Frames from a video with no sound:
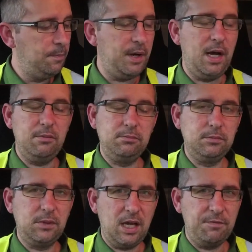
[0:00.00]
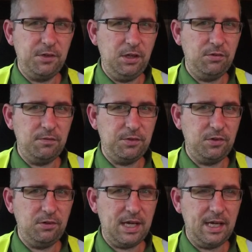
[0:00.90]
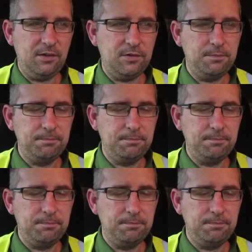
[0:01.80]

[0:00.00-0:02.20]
But after using it for 2 days.